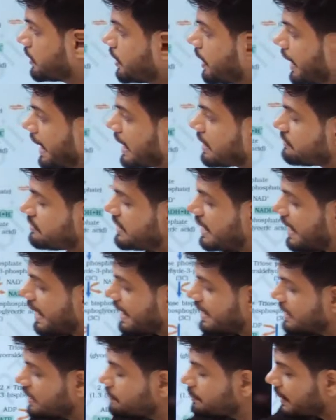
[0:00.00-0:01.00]
and we
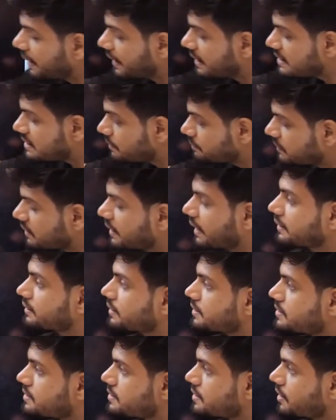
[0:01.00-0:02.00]
end up getting something like
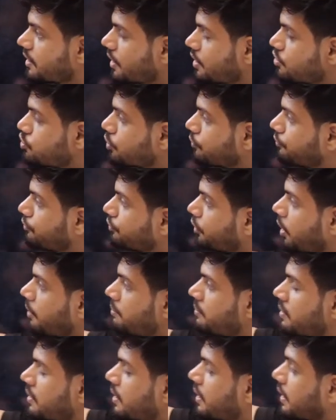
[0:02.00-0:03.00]
this. So
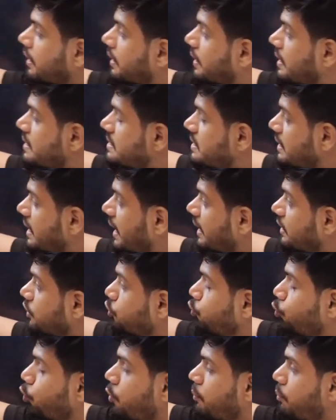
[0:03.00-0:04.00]
from glycerol,
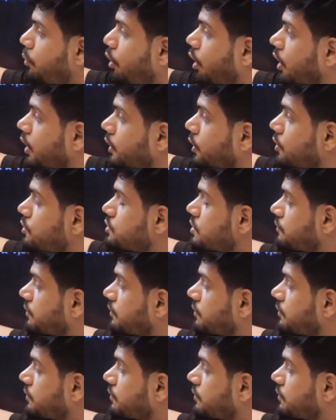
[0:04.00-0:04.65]
2 molecules of